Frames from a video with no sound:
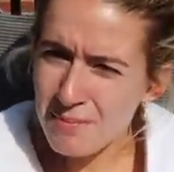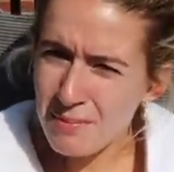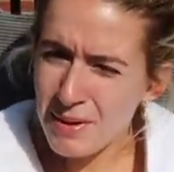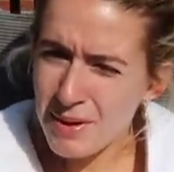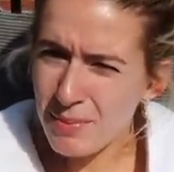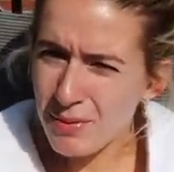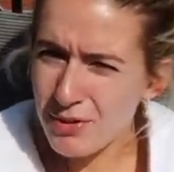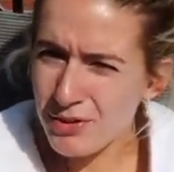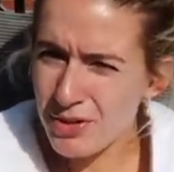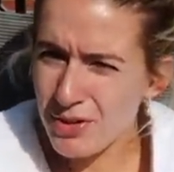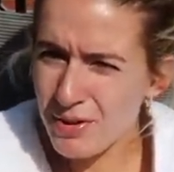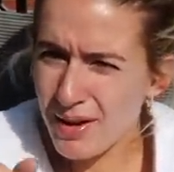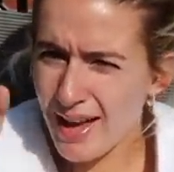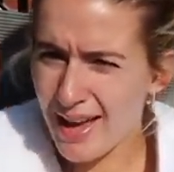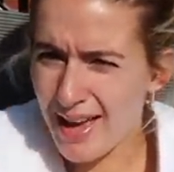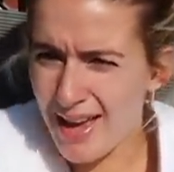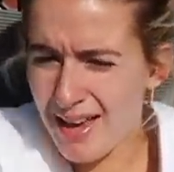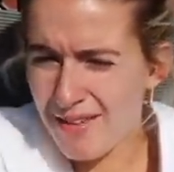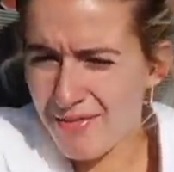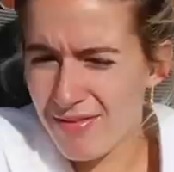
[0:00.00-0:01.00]
some people do
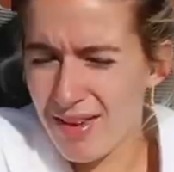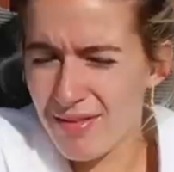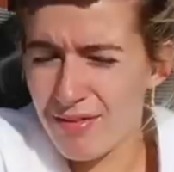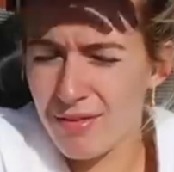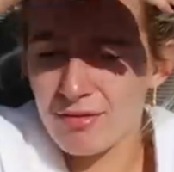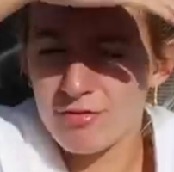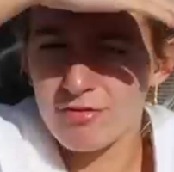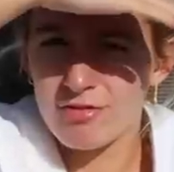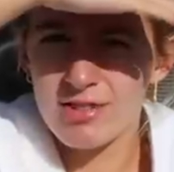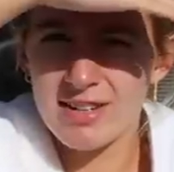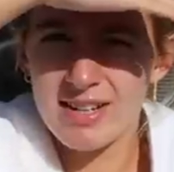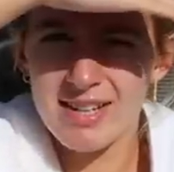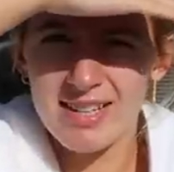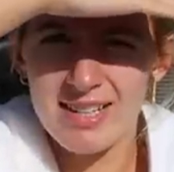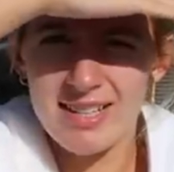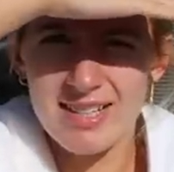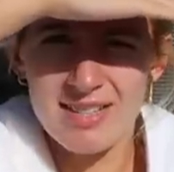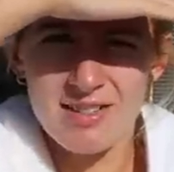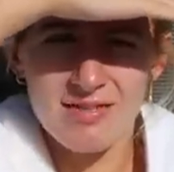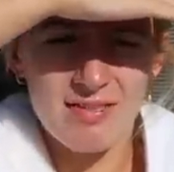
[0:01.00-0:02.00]
get hay fever
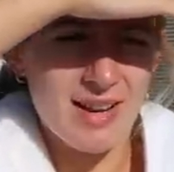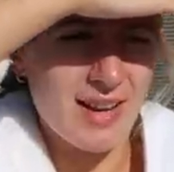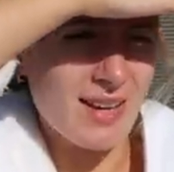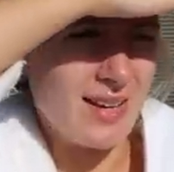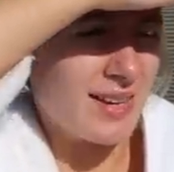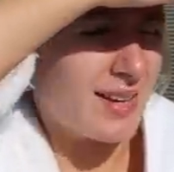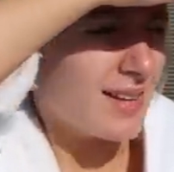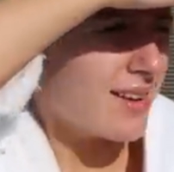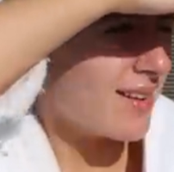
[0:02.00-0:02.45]
really severely,